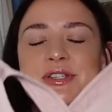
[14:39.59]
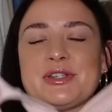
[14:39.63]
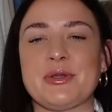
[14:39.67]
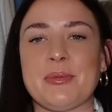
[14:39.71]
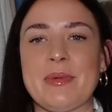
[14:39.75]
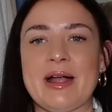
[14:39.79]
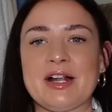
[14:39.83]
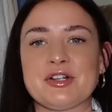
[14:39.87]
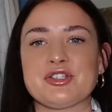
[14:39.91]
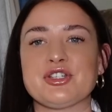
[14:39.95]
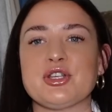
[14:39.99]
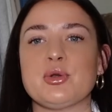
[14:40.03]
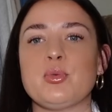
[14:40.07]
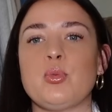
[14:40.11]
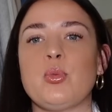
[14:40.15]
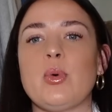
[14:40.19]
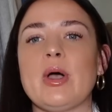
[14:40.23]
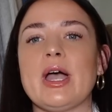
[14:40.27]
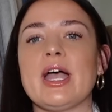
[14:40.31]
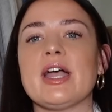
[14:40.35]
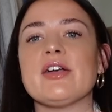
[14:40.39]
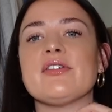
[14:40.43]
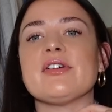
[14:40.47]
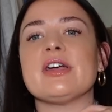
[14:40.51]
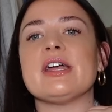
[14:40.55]
So I'm actually
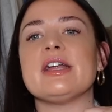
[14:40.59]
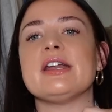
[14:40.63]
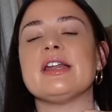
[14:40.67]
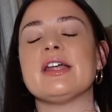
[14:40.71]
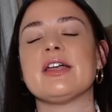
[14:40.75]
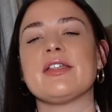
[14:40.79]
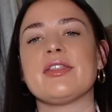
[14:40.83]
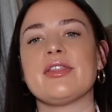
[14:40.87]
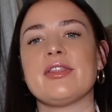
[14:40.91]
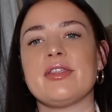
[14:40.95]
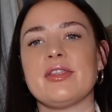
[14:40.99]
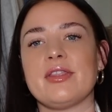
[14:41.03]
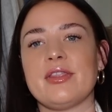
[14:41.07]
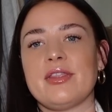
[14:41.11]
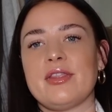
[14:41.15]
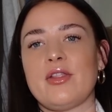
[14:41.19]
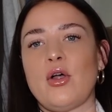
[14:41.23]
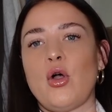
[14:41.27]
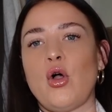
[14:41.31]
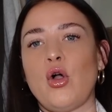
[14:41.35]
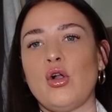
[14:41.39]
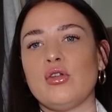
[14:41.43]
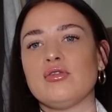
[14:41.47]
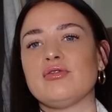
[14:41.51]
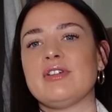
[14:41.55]
wearing
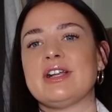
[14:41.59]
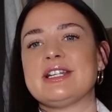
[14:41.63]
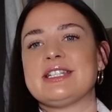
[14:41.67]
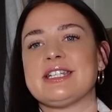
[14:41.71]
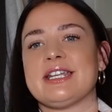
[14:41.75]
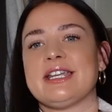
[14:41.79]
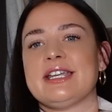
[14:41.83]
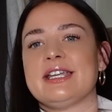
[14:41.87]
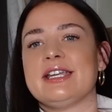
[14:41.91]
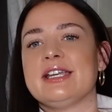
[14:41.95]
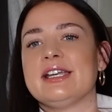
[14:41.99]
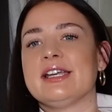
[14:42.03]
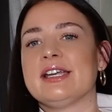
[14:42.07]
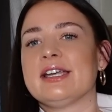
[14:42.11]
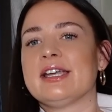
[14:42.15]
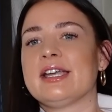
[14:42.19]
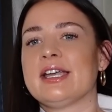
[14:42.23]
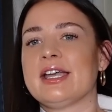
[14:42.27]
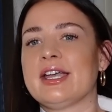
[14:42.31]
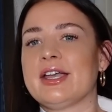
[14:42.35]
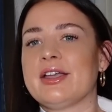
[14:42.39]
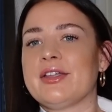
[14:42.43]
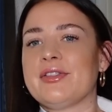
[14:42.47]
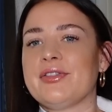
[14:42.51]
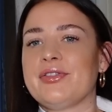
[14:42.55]
already
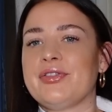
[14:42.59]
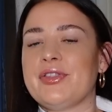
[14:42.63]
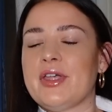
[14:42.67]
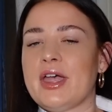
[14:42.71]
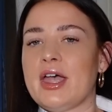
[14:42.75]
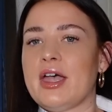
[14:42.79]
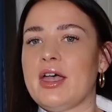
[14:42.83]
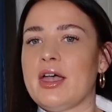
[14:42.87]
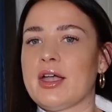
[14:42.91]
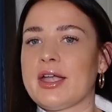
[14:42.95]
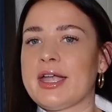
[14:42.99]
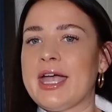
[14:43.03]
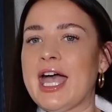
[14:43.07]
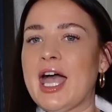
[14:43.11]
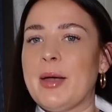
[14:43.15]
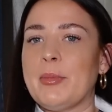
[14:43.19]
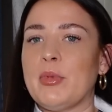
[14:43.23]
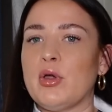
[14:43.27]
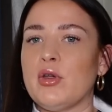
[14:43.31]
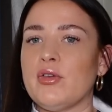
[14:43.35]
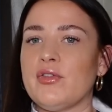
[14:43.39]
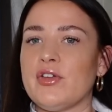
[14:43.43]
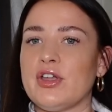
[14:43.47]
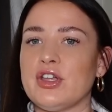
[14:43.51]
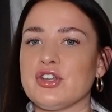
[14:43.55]
the
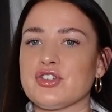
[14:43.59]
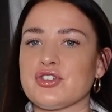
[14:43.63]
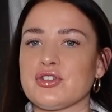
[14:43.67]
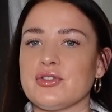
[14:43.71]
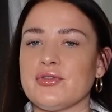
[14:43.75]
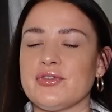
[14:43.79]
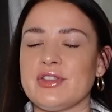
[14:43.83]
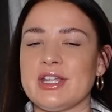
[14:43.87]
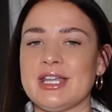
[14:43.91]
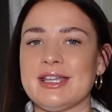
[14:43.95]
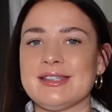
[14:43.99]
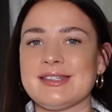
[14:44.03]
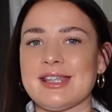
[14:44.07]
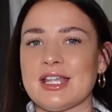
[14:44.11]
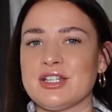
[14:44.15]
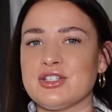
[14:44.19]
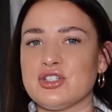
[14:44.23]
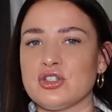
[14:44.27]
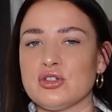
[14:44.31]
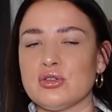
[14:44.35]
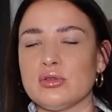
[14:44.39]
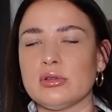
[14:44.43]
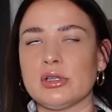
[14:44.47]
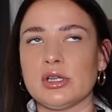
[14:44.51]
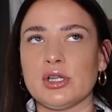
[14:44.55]
camo version of this. I
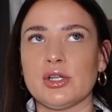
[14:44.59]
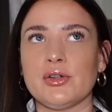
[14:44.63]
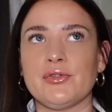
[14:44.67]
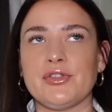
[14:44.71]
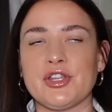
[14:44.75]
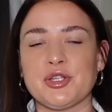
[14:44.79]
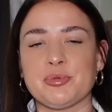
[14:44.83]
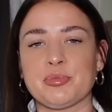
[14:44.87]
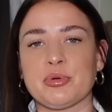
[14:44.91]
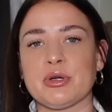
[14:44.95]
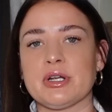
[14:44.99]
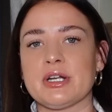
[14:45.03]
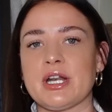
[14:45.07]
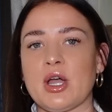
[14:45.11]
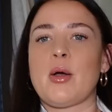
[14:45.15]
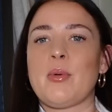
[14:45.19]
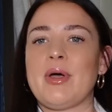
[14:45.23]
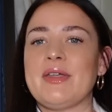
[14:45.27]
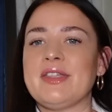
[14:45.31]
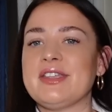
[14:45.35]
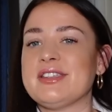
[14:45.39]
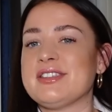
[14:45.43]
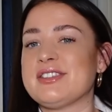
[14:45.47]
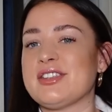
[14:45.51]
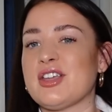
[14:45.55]
do love this print. I
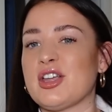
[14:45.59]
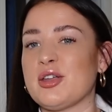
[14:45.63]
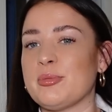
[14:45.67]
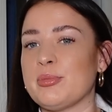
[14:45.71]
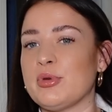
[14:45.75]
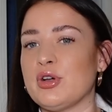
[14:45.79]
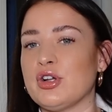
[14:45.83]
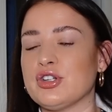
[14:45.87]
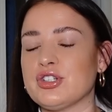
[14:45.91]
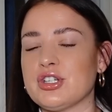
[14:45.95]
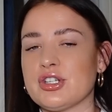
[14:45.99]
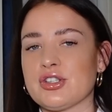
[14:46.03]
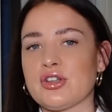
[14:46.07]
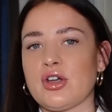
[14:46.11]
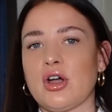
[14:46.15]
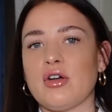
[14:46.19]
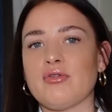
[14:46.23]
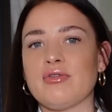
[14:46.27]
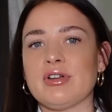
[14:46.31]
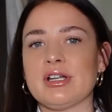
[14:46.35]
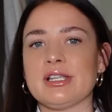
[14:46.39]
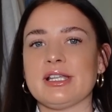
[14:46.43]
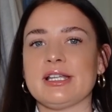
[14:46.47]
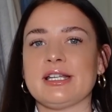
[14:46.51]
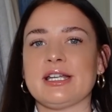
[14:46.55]
wear this so much. It's got
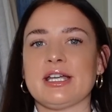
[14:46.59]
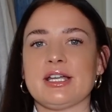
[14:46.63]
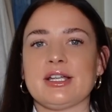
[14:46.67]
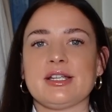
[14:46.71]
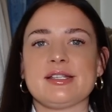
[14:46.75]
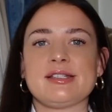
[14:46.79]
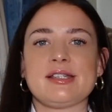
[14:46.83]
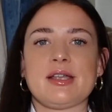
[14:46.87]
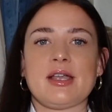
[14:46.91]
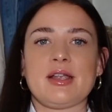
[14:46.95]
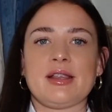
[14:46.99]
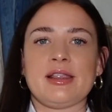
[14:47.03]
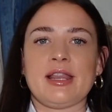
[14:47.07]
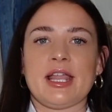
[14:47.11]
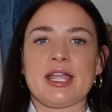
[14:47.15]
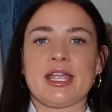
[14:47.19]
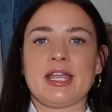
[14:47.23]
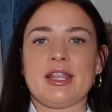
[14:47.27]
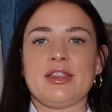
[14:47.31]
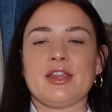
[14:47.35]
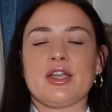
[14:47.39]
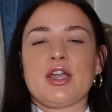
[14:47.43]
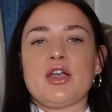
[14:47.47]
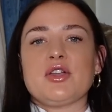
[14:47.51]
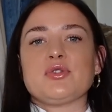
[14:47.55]
a really nice
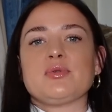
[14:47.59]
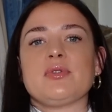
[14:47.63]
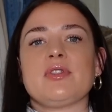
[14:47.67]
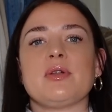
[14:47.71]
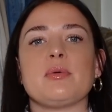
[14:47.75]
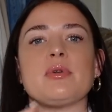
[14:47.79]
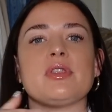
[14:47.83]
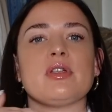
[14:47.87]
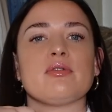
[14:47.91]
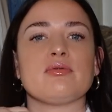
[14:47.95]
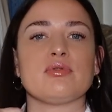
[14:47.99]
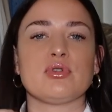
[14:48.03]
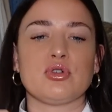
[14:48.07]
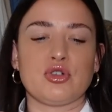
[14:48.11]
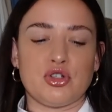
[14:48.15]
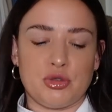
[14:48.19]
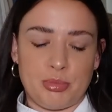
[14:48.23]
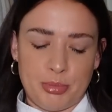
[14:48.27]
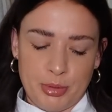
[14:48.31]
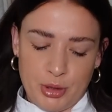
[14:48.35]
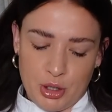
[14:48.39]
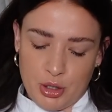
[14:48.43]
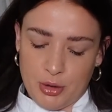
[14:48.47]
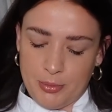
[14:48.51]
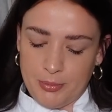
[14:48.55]
legging that goes with it with a
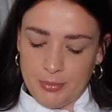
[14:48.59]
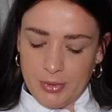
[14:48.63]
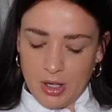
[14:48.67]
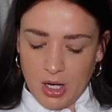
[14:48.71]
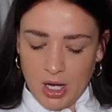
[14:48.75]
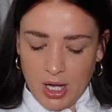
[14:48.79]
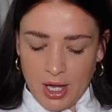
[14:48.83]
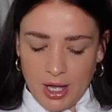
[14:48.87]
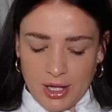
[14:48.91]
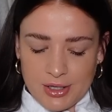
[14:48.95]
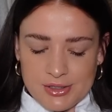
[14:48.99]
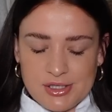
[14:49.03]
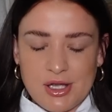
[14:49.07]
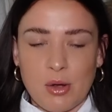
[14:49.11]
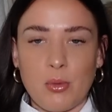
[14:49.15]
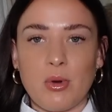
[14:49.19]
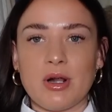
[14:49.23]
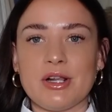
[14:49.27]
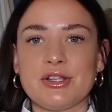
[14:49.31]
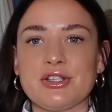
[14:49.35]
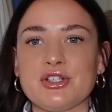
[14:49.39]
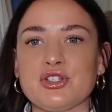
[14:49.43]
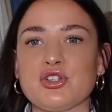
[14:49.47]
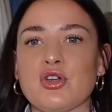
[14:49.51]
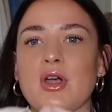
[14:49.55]
ruched bum. So I
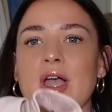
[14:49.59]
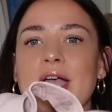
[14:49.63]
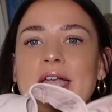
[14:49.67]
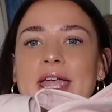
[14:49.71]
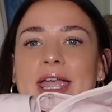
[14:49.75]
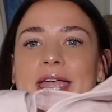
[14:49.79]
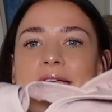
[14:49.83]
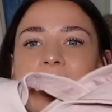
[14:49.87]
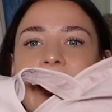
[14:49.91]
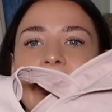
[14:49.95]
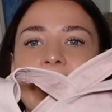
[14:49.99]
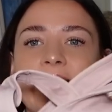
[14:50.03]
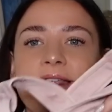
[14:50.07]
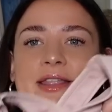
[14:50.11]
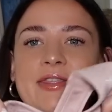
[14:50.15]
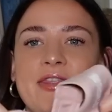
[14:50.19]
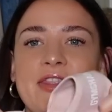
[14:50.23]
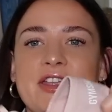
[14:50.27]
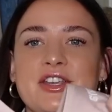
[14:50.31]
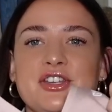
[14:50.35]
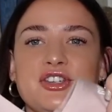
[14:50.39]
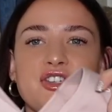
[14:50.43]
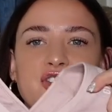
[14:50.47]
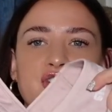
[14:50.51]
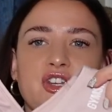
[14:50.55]
wanted to try it in
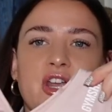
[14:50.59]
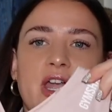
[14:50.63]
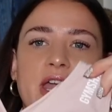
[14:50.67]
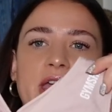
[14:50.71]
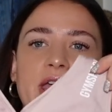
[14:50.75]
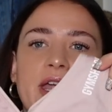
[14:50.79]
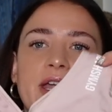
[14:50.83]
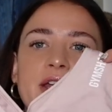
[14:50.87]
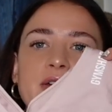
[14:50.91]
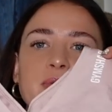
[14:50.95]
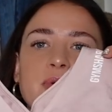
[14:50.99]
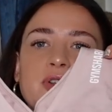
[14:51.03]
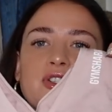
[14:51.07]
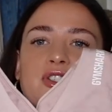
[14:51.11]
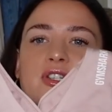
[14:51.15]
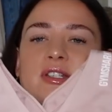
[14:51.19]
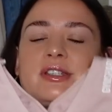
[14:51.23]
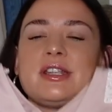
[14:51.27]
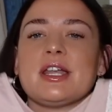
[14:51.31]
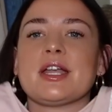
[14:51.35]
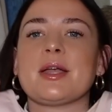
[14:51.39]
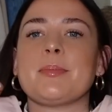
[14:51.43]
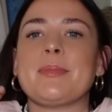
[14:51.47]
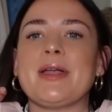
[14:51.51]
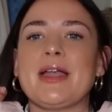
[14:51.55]
this shade, which
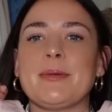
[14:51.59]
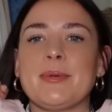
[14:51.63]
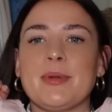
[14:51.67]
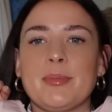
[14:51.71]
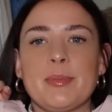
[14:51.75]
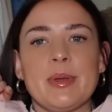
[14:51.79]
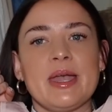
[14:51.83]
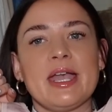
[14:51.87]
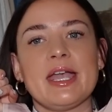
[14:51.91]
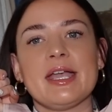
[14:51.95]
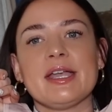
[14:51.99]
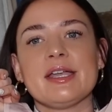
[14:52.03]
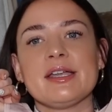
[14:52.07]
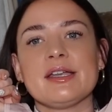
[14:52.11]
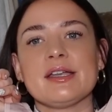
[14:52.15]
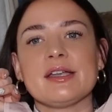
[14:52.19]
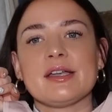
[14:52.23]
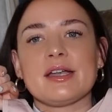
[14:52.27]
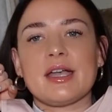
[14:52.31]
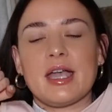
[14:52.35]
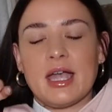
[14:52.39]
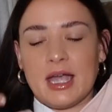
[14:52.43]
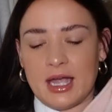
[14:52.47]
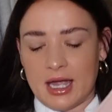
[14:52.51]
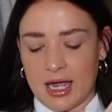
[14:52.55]
is like a baby
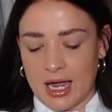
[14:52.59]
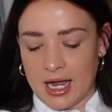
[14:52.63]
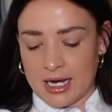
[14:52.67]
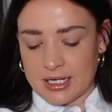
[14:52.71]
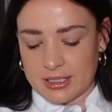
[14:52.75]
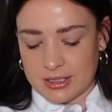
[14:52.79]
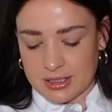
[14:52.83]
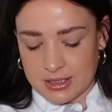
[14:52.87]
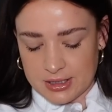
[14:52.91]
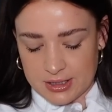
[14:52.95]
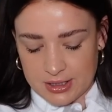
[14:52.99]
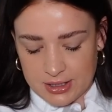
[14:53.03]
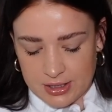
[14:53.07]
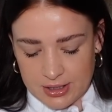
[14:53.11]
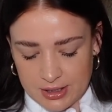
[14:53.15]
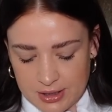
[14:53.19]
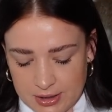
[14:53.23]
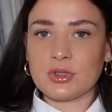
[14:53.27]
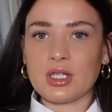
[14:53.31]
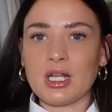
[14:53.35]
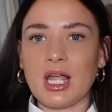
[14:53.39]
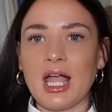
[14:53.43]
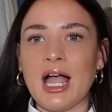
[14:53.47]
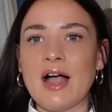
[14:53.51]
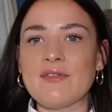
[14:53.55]
pink. And
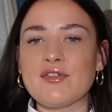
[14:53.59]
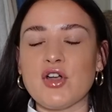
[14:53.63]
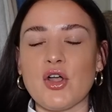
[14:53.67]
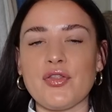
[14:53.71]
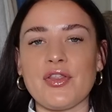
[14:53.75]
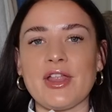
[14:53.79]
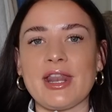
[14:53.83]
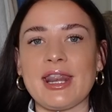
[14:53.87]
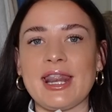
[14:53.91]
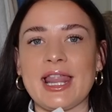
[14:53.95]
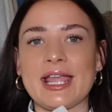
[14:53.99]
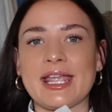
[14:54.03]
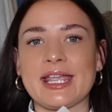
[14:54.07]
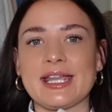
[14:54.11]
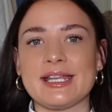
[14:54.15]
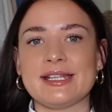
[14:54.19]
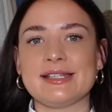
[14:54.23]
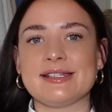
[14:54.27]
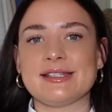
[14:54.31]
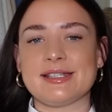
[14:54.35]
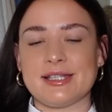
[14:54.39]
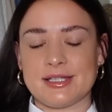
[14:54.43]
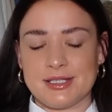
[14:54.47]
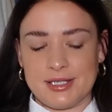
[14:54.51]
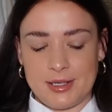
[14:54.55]
I've got the
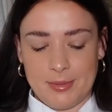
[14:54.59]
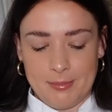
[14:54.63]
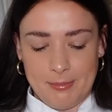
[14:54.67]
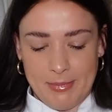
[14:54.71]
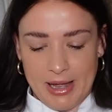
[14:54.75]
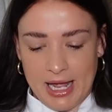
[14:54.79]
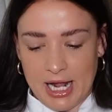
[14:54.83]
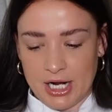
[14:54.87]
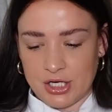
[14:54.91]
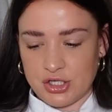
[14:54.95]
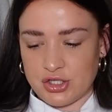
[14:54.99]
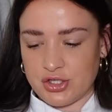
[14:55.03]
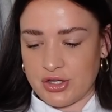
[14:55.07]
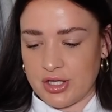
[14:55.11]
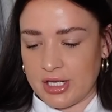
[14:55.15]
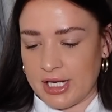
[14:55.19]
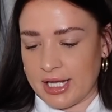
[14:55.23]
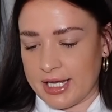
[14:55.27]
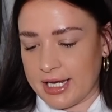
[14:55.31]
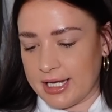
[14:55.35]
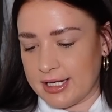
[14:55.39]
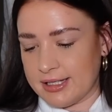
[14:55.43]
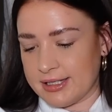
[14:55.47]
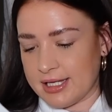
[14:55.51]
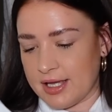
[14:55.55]
leggings to match. The
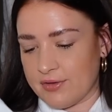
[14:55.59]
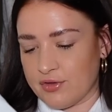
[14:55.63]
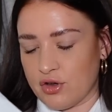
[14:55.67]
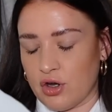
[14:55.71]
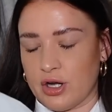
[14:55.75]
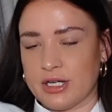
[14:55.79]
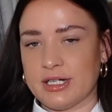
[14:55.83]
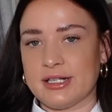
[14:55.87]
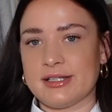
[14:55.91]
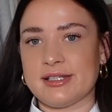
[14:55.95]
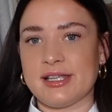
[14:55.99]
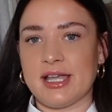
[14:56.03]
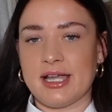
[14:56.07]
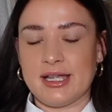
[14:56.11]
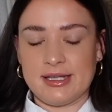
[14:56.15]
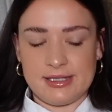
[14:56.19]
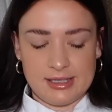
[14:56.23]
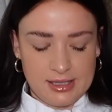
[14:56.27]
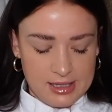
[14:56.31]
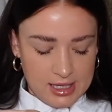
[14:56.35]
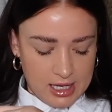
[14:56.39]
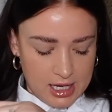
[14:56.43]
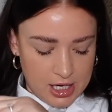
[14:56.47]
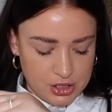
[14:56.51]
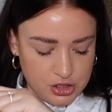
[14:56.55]
leggings I've got in a
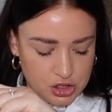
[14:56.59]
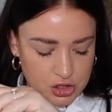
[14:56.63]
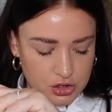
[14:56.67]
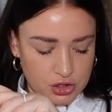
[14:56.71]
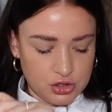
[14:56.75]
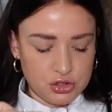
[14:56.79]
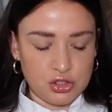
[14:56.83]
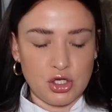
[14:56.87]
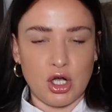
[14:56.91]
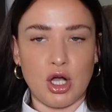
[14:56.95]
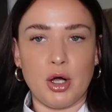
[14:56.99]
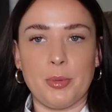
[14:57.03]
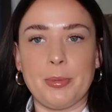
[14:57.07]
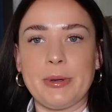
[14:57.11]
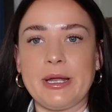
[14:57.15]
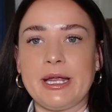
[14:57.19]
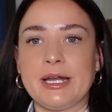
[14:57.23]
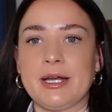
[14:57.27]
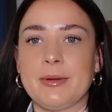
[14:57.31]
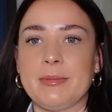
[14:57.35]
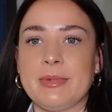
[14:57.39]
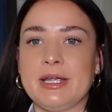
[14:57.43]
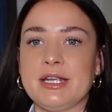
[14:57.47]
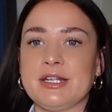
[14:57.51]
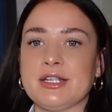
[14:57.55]
size large on the top
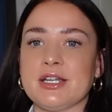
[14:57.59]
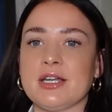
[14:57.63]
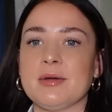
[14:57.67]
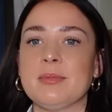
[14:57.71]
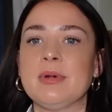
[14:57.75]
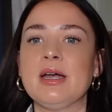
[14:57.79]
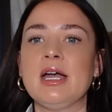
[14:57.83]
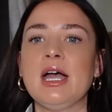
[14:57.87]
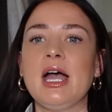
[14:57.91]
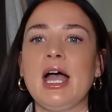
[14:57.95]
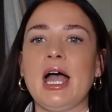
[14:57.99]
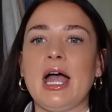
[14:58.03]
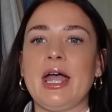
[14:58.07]
in a medium.